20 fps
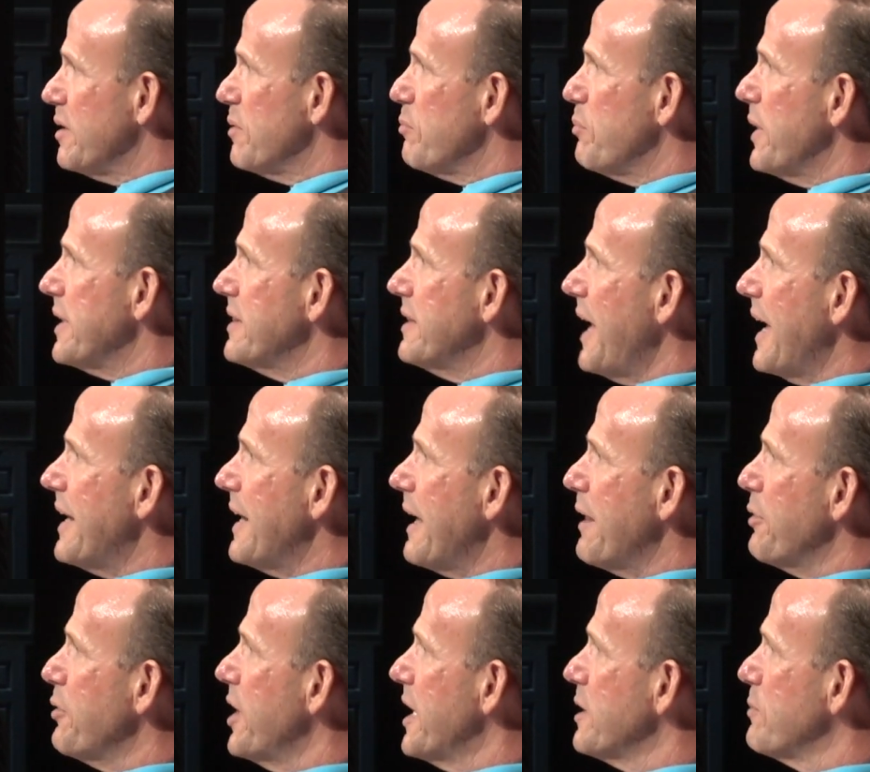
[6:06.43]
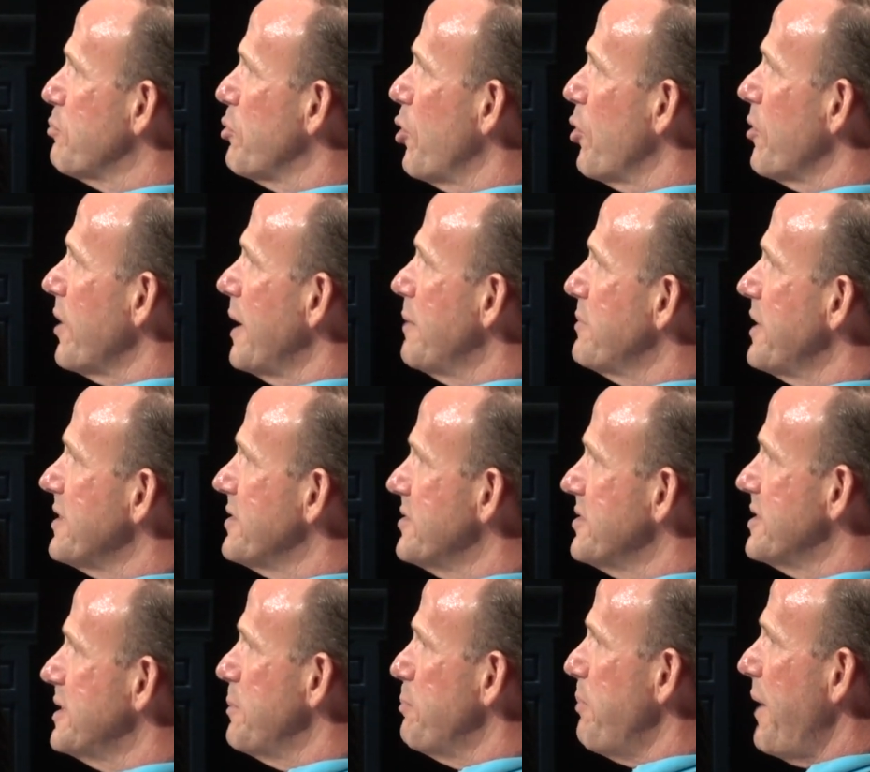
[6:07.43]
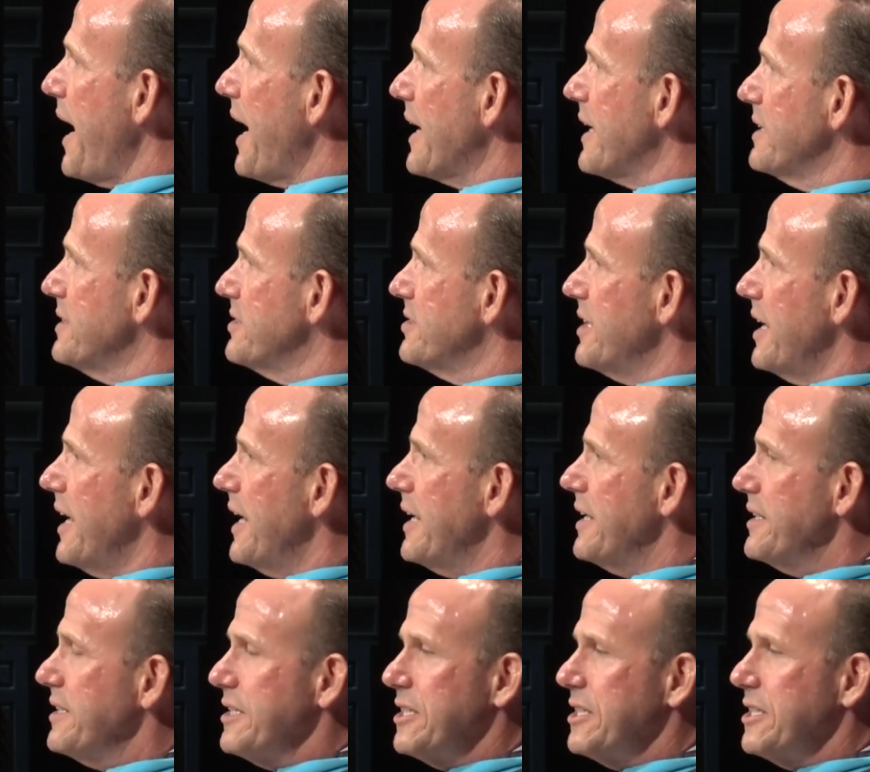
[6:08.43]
But that athletic program doesn't sit back and say,